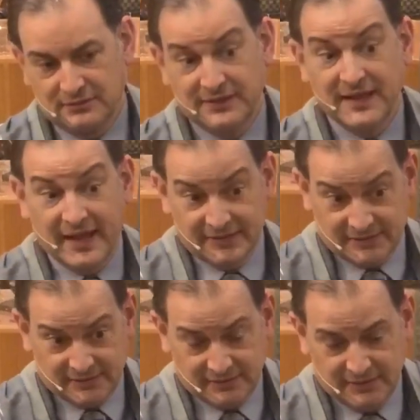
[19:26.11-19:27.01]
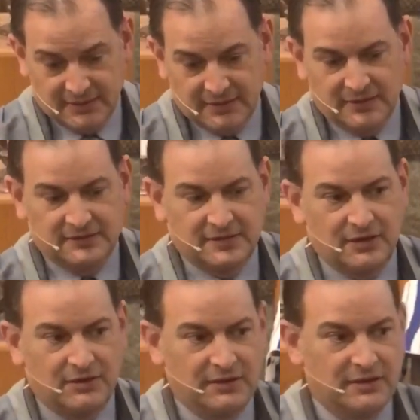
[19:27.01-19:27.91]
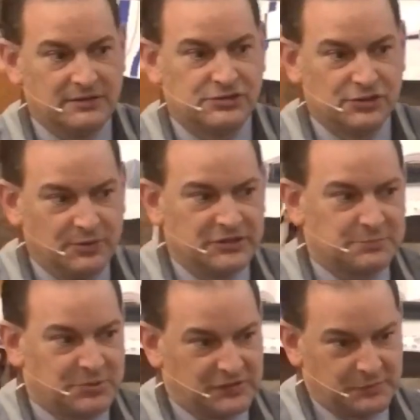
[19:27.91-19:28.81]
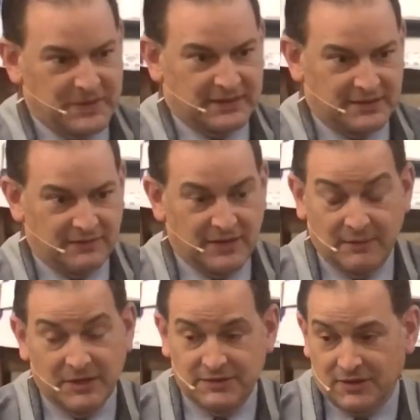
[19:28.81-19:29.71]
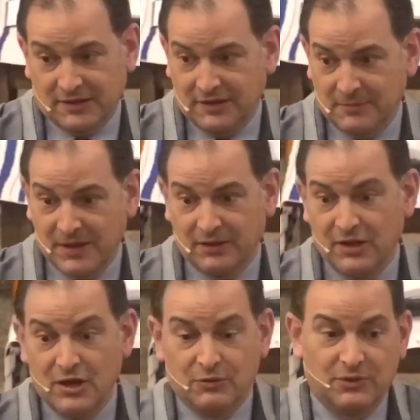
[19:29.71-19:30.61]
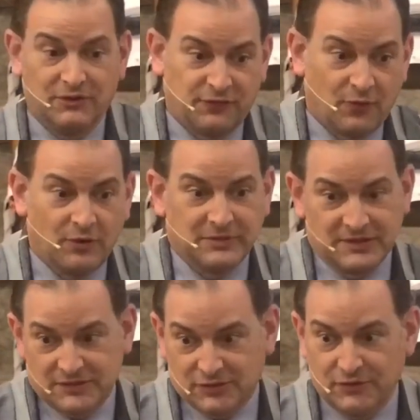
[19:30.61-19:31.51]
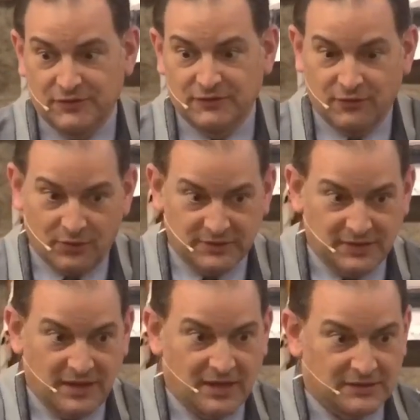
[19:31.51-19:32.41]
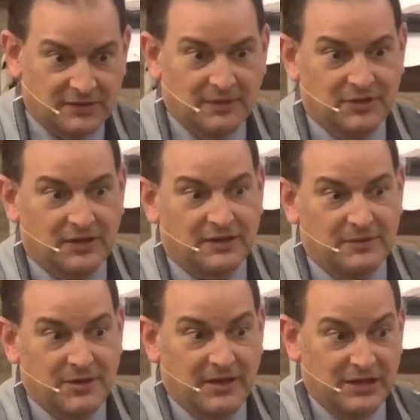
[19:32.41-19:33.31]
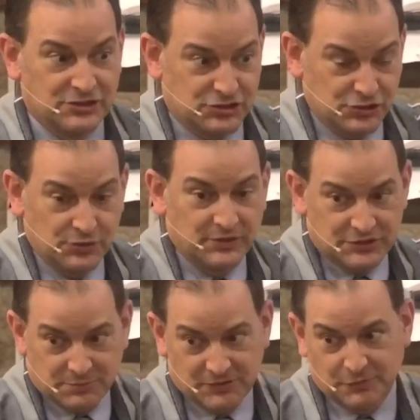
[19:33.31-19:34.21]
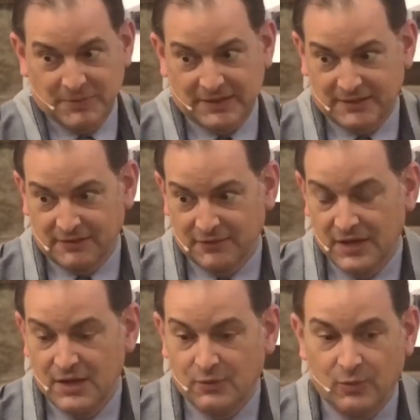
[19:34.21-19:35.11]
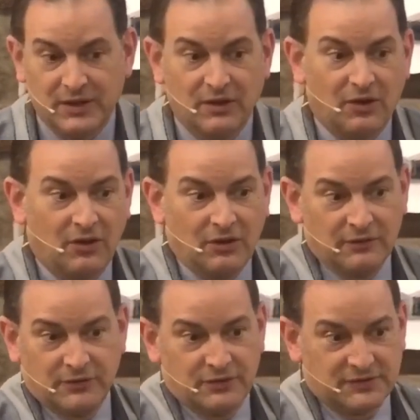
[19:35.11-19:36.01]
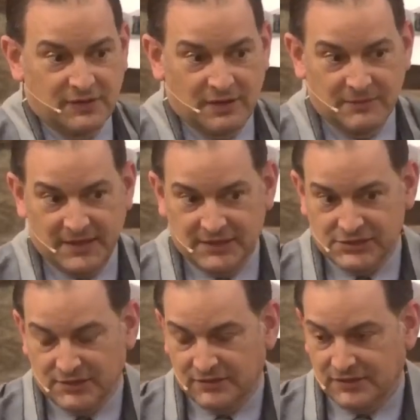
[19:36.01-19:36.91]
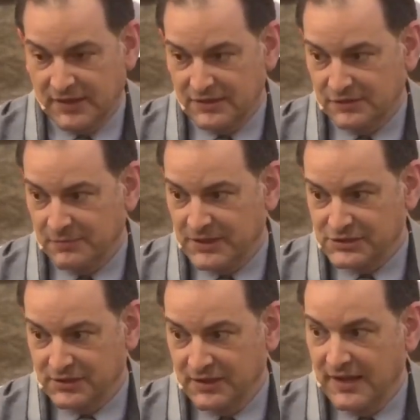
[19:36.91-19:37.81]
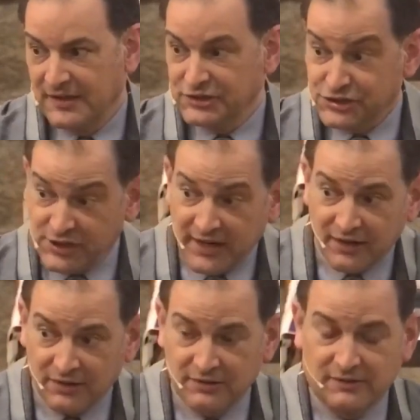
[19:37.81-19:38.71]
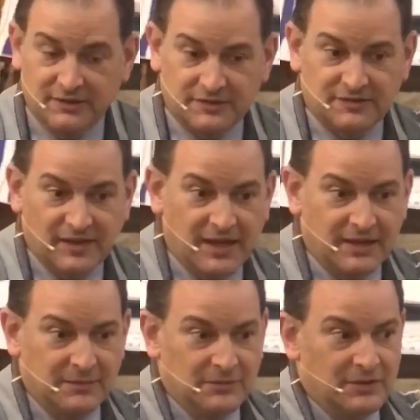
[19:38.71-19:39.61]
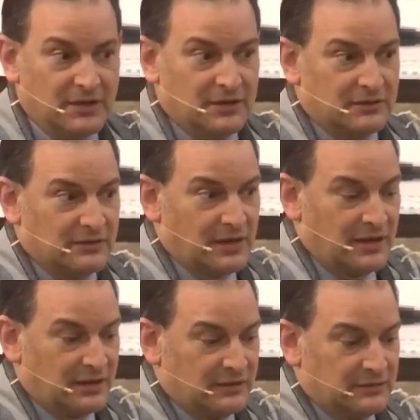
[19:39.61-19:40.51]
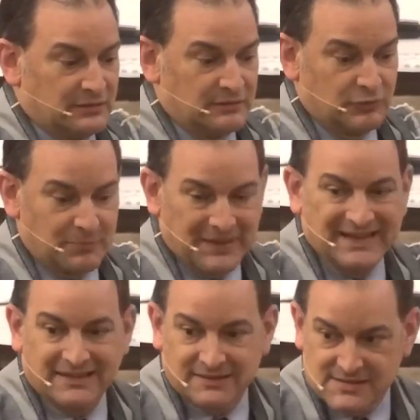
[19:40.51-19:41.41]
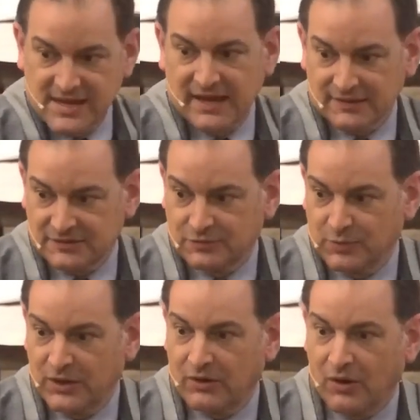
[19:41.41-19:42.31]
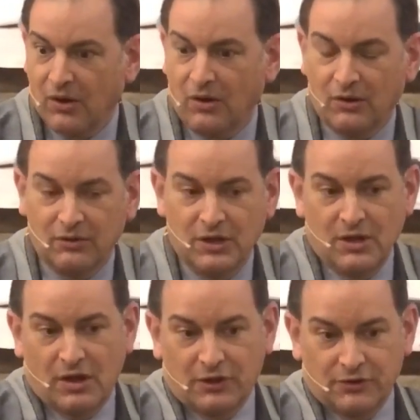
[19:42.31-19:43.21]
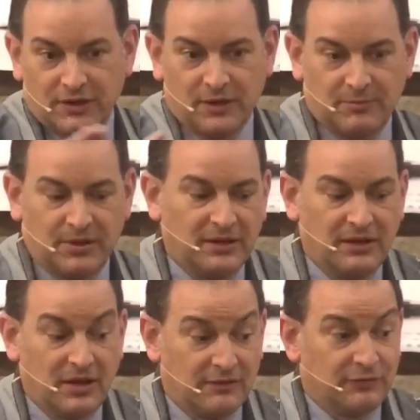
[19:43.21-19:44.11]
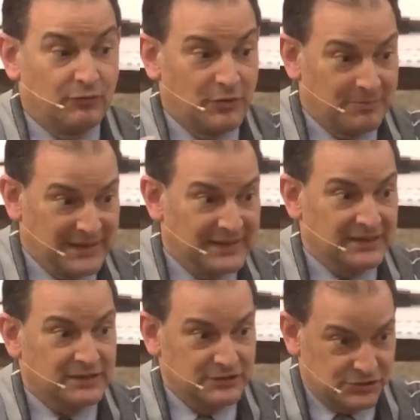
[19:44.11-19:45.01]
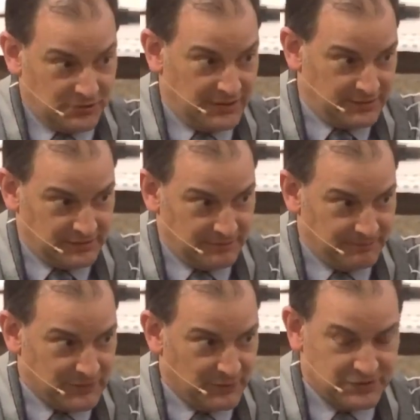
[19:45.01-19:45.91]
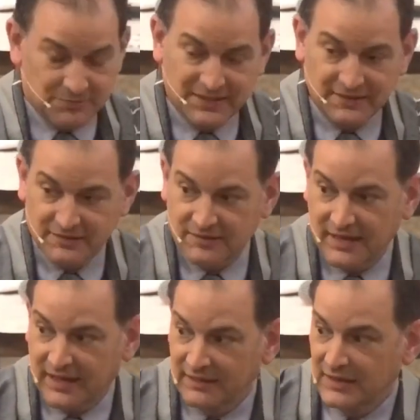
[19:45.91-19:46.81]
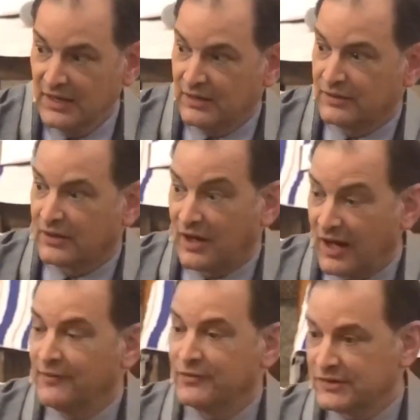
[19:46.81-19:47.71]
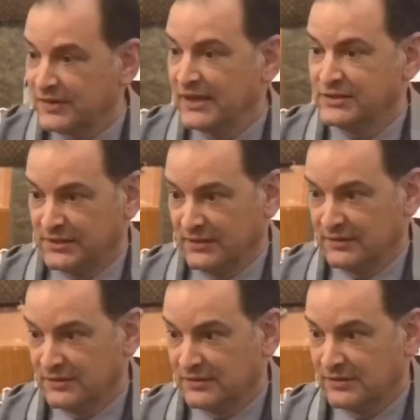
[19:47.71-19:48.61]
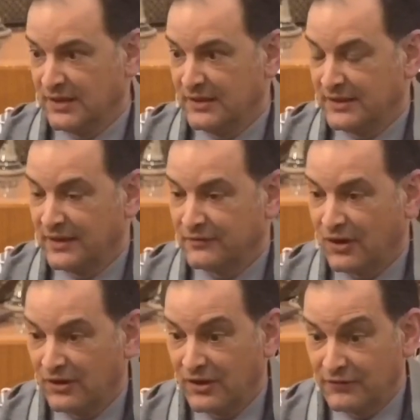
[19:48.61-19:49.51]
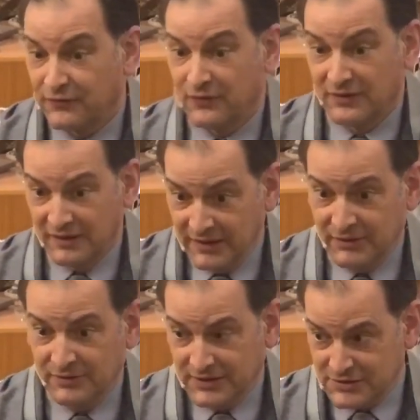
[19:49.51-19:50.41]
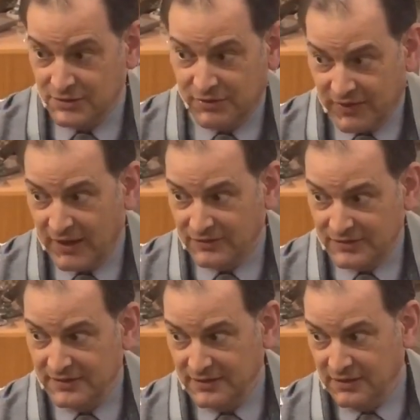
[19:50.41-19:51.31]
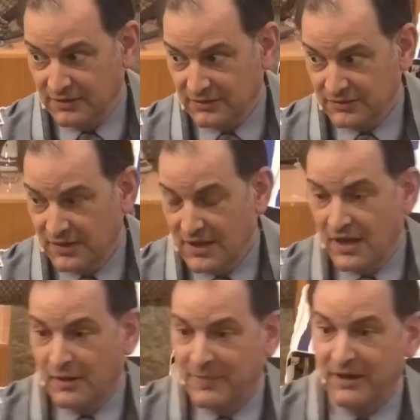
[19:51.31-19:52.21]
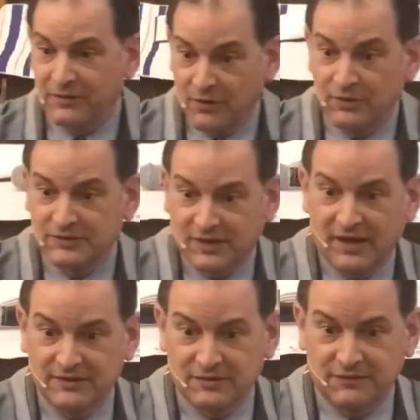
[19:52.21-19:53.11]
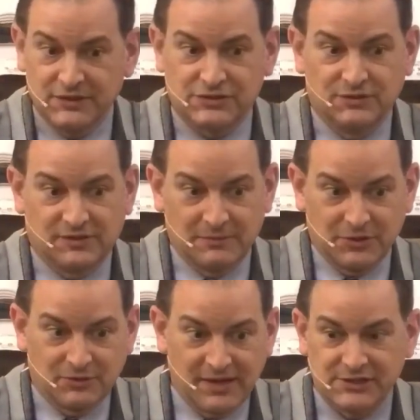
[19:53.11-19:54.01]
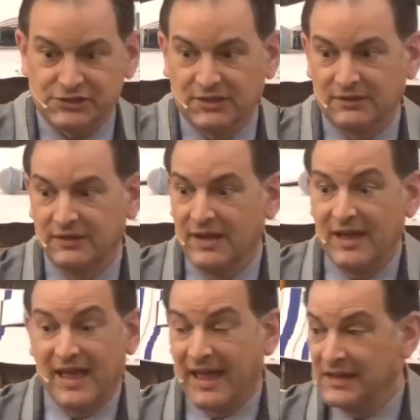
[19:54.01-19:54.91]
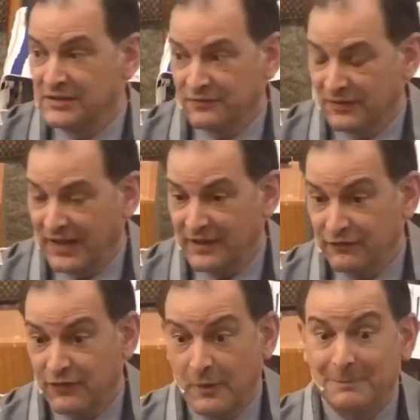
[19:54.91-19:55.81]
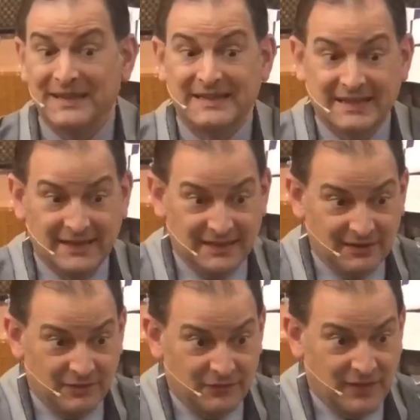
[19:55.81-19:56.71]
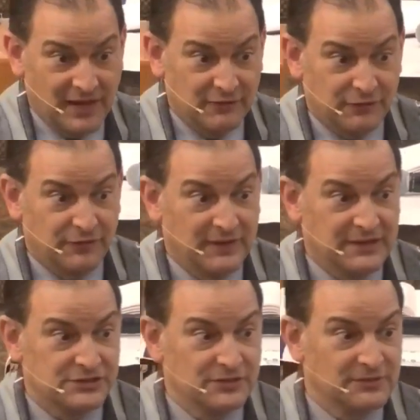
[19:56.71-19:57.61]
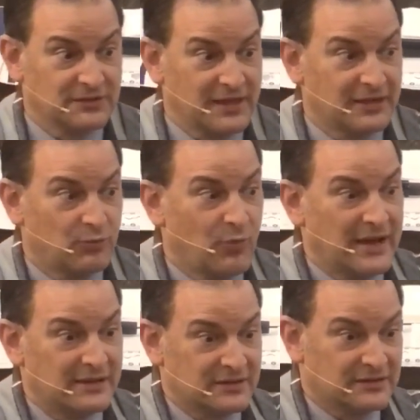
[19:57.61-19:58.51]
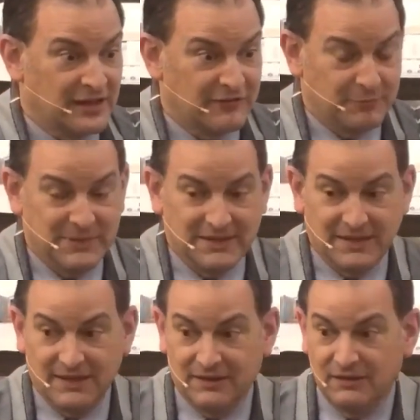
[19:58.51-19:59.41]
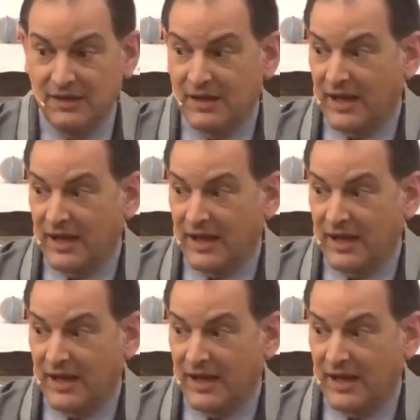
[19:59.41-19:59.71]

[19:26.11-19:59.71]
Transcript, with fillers: Yes. Is there a Jewish perspective? And I'm not talking about Reform, Conservative, Orthodox. I'm talking about a Jewish perspective. We, all of those denominations that I just mentioned, share the same uh, rabbinic texts. We are all under the umbrella of rabbinic Judaism, which means that the conversations that have gone on for literally 2,000 years about those kinds of issues immigration, end of life, beginning of life, issues like when does life begin,